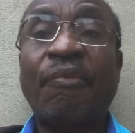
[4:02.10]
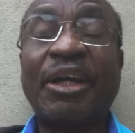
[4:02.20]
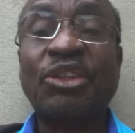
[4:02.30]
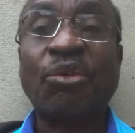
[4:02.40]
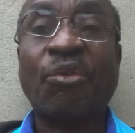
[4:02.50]

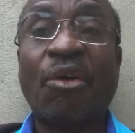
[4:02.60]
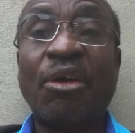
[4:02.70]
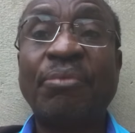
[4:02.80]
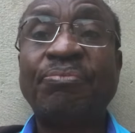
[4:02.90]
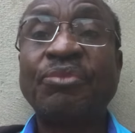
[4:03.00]
First of
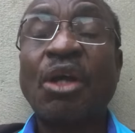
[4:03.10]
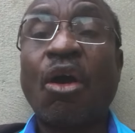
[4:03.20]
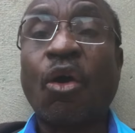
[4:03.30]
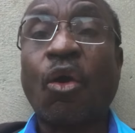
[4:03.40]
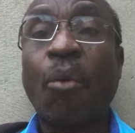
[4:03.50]
all,
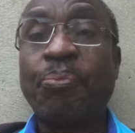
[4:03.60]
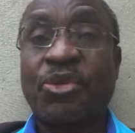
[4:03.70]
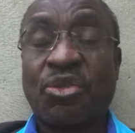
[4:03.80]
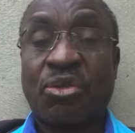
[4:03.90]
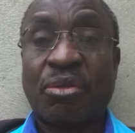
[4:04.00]

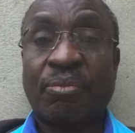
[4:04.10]
COOPs.